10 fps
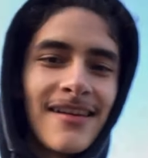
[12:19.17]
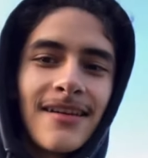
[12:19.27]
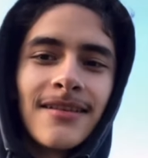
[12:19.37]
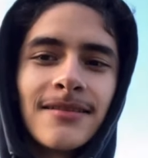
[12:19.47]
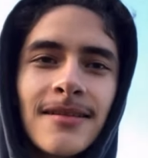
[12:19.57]

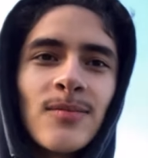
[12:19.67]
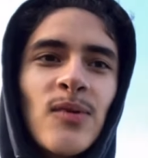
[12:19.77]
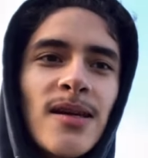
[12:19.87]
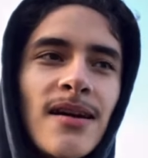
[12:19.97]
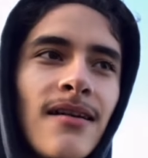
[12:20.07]
and just
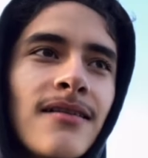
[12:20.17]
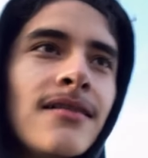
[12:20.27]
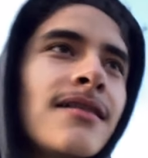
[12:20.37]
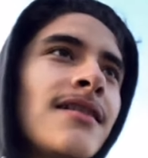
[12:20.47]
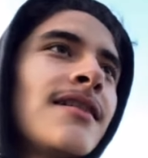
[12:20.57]
be out in
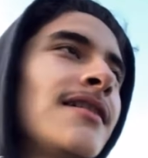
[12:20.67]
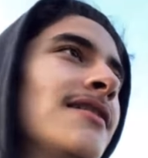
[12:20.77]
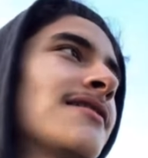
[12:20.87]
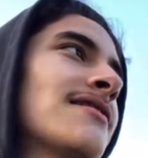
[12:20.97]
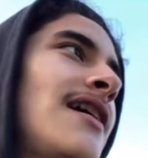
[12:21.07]

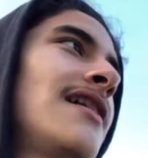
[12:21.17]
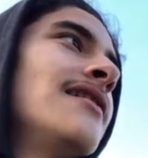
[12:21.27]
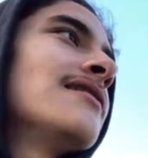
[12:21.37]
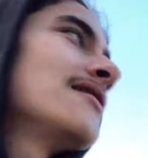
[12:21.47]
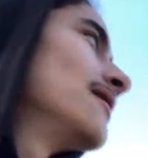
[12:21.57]

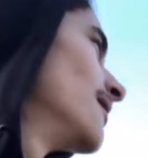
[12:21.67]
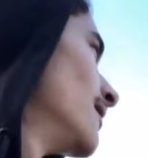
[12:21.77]
silence, you know?